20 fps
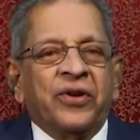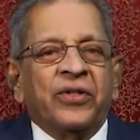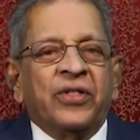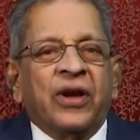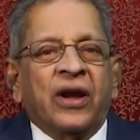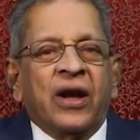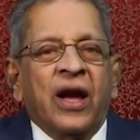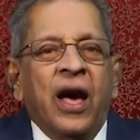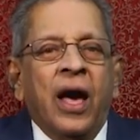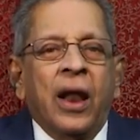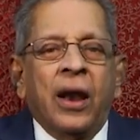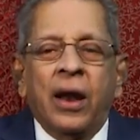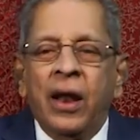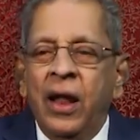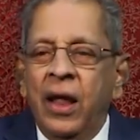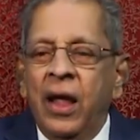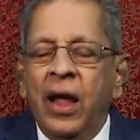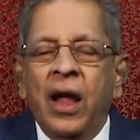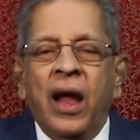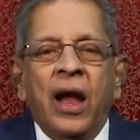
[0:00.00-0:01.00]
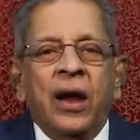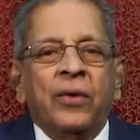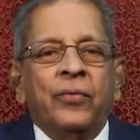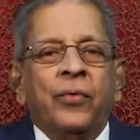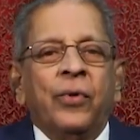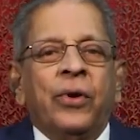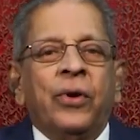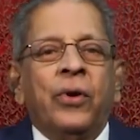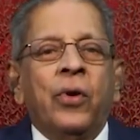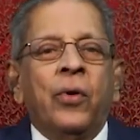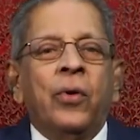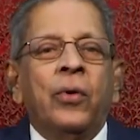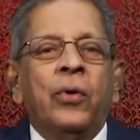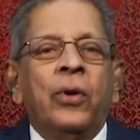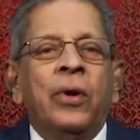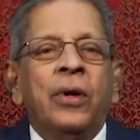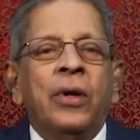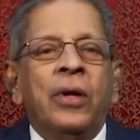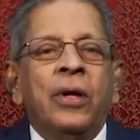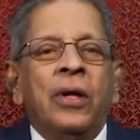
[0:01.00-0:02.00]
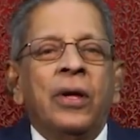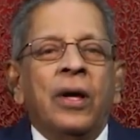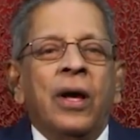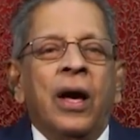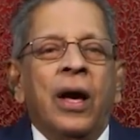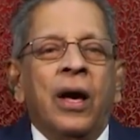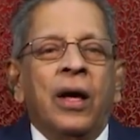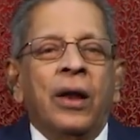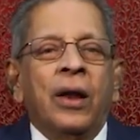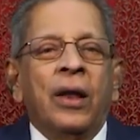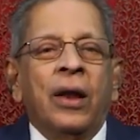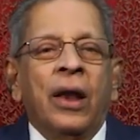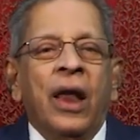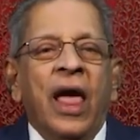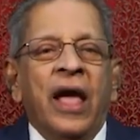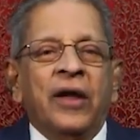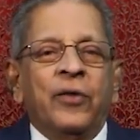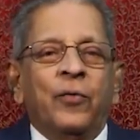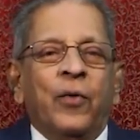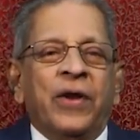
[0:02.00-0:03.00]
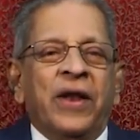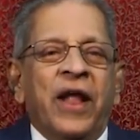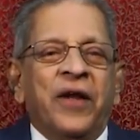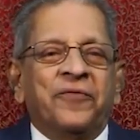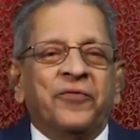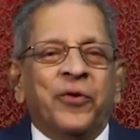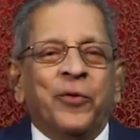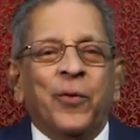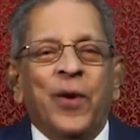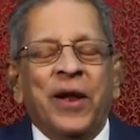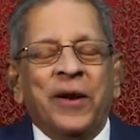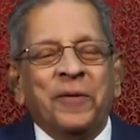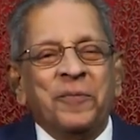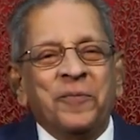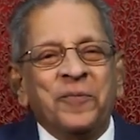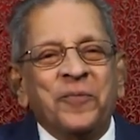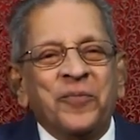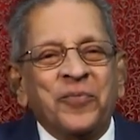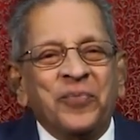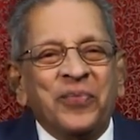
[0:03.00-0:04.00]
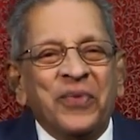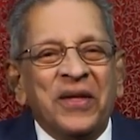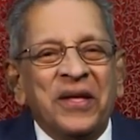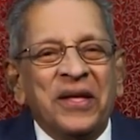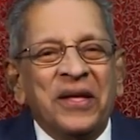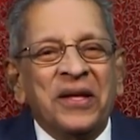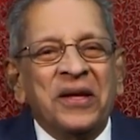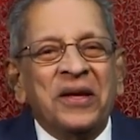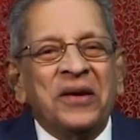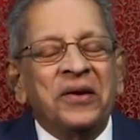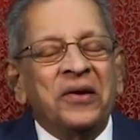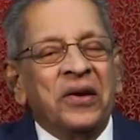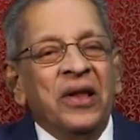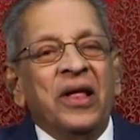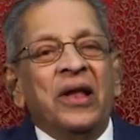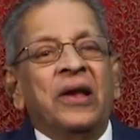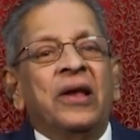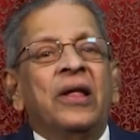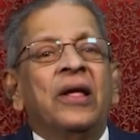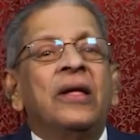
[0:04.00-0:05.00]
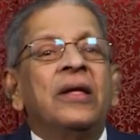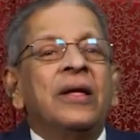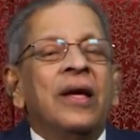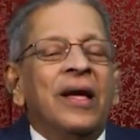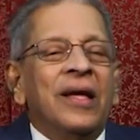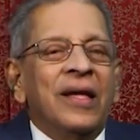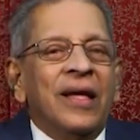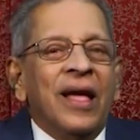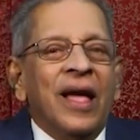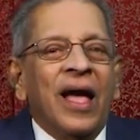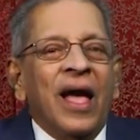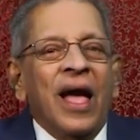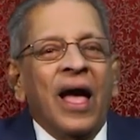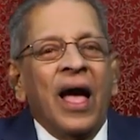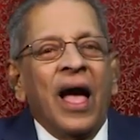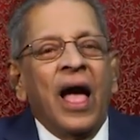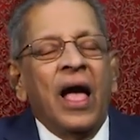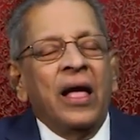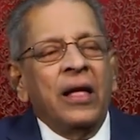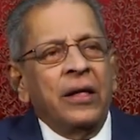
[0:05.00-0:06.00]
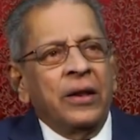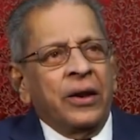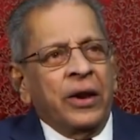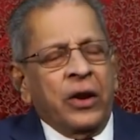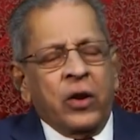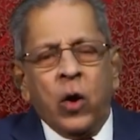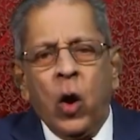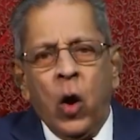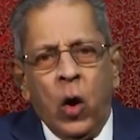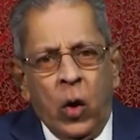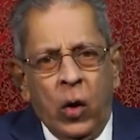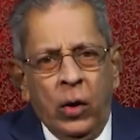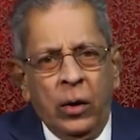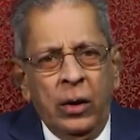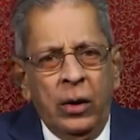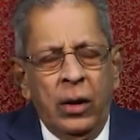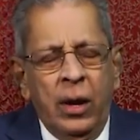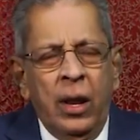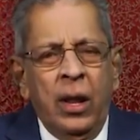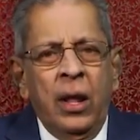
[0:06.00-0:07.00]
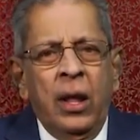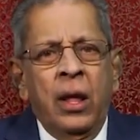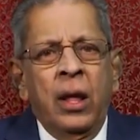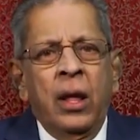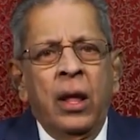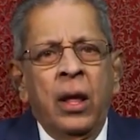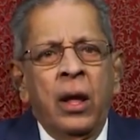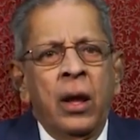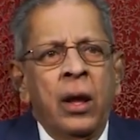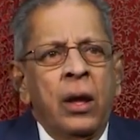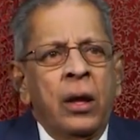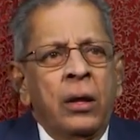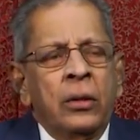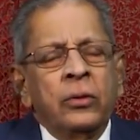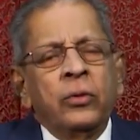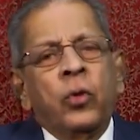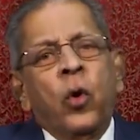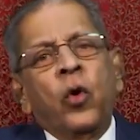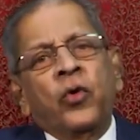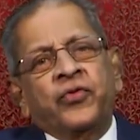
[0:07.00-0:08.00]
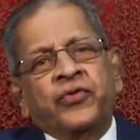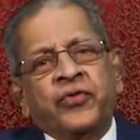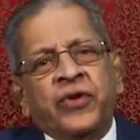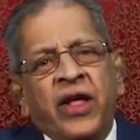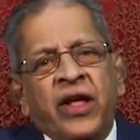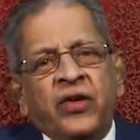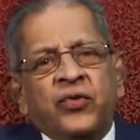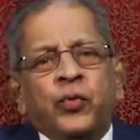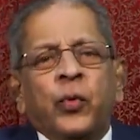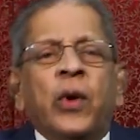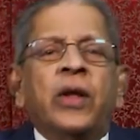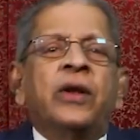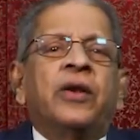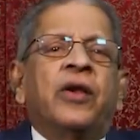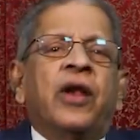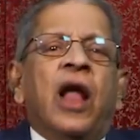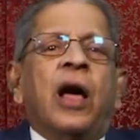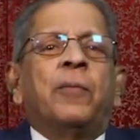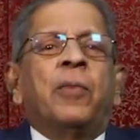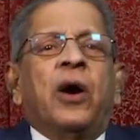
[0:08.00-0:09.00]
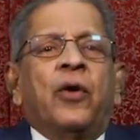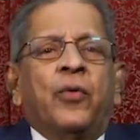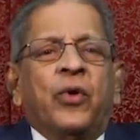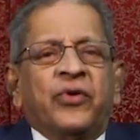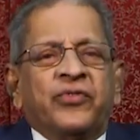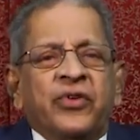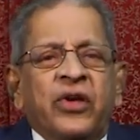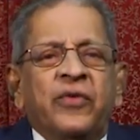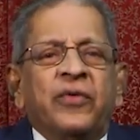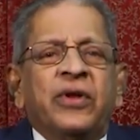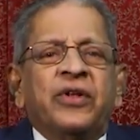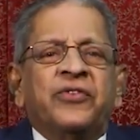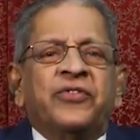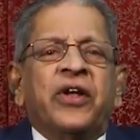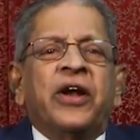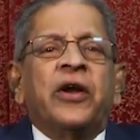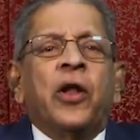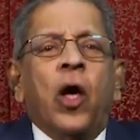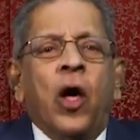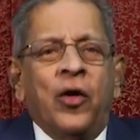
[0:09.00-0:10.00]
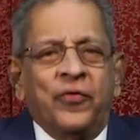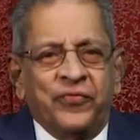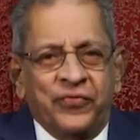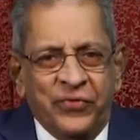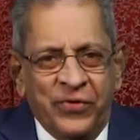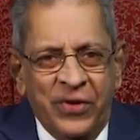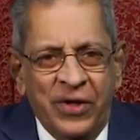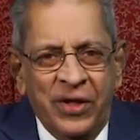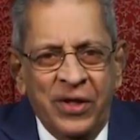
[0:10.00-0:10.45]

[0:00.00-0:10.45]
into the car, and we go live one after one. Really, I recall those days when Rama was given send-off